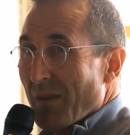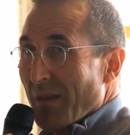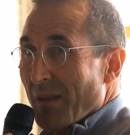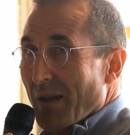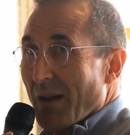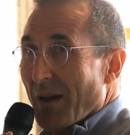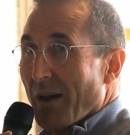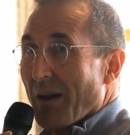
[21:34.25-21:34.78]

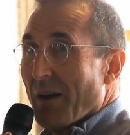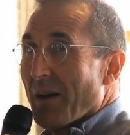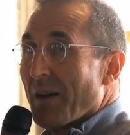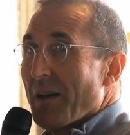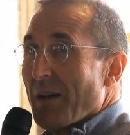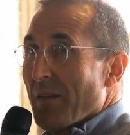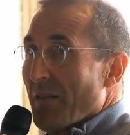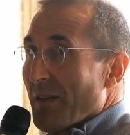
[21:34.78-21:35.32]

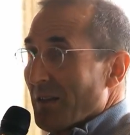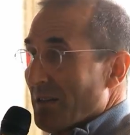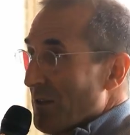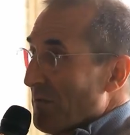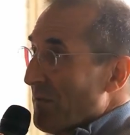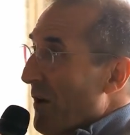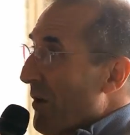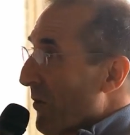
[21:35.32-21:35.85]
the
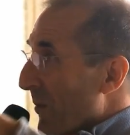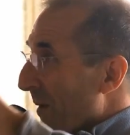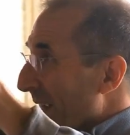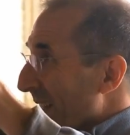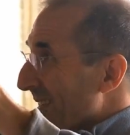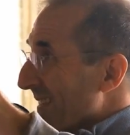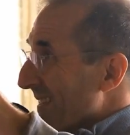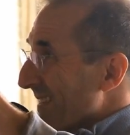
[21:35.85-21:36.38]
default
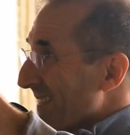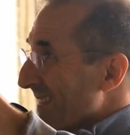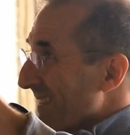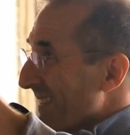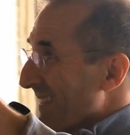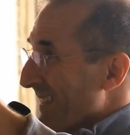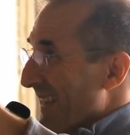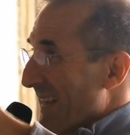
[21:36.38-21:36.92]
rates.
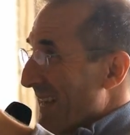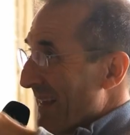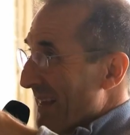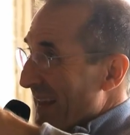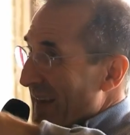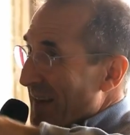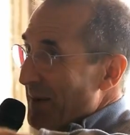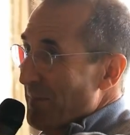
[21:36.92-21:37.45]

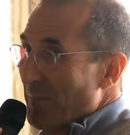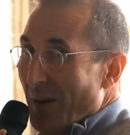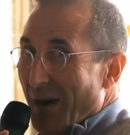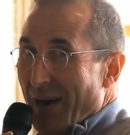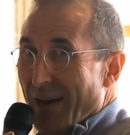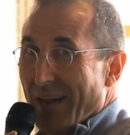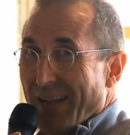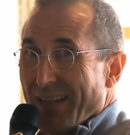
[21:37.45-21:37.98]
They
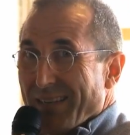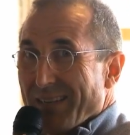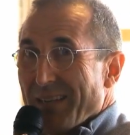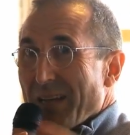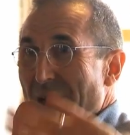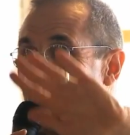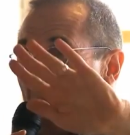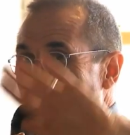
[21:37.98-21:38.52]
combined
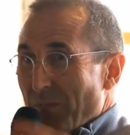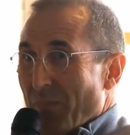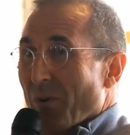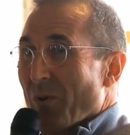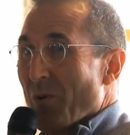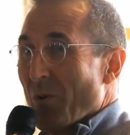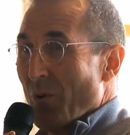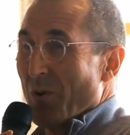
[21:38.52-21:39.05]
people
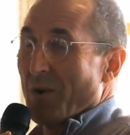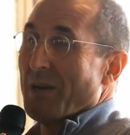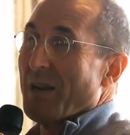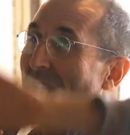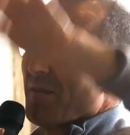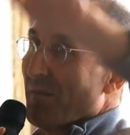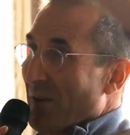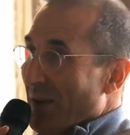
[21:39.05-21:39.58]
who were
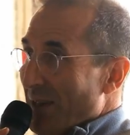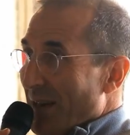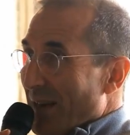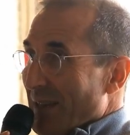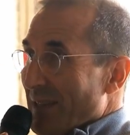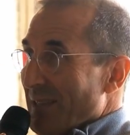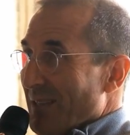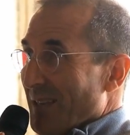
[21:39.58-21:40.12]
not very
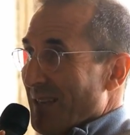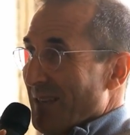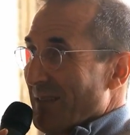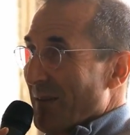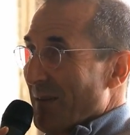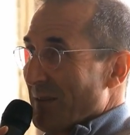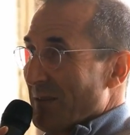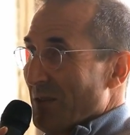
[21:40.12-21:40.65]
likely
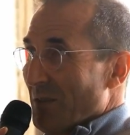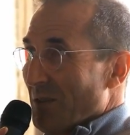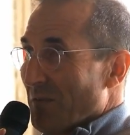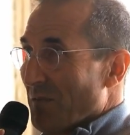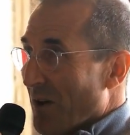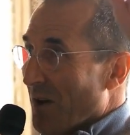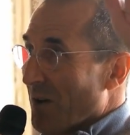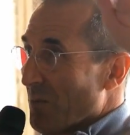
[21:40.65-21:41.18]
to
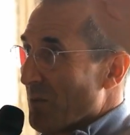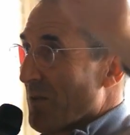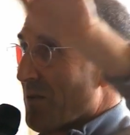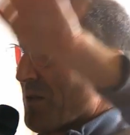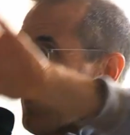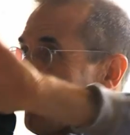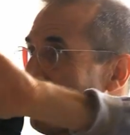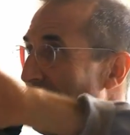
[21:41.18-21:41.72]
default with
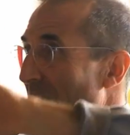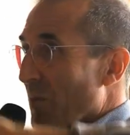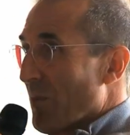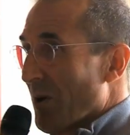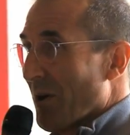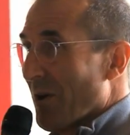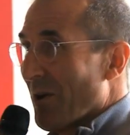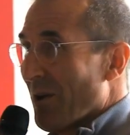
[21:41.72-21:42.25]
those that
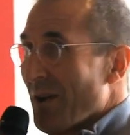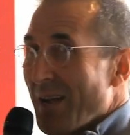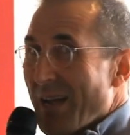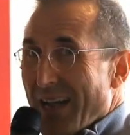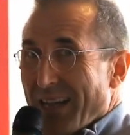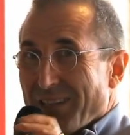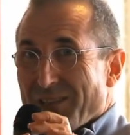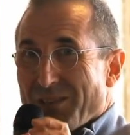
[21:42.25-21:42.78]
were,
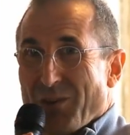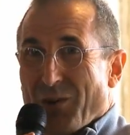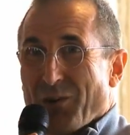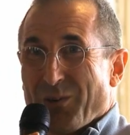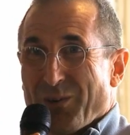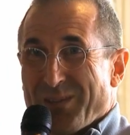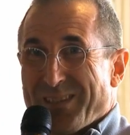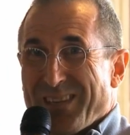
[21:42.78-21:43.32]
and
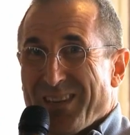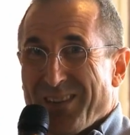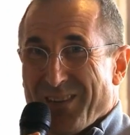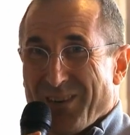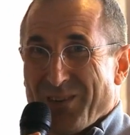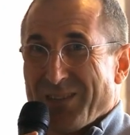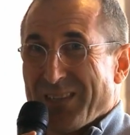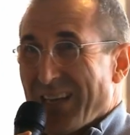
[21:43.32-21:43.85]
sold
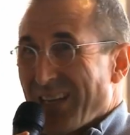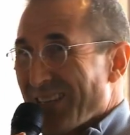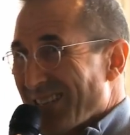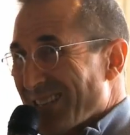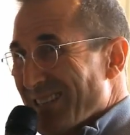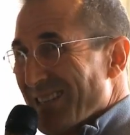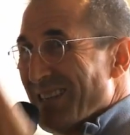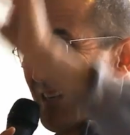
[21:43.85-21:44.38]
those
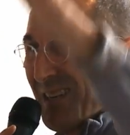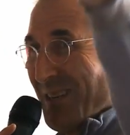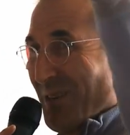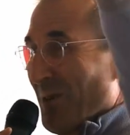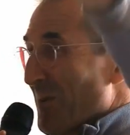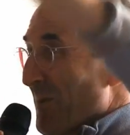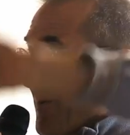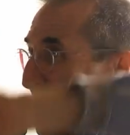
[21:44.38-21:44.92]
as,
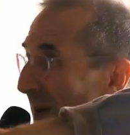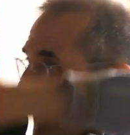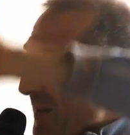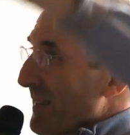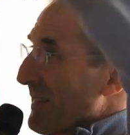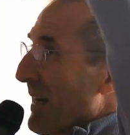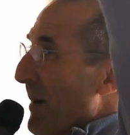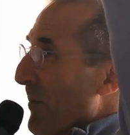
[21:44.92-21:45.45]

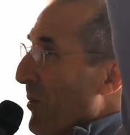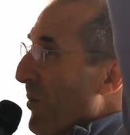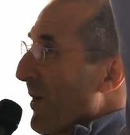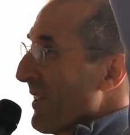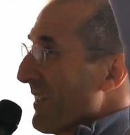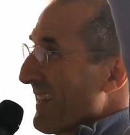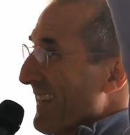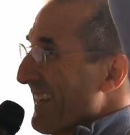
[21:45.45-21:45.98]
top
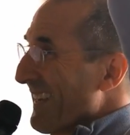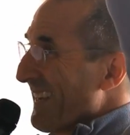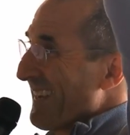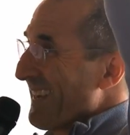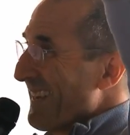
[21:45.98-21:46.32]
quality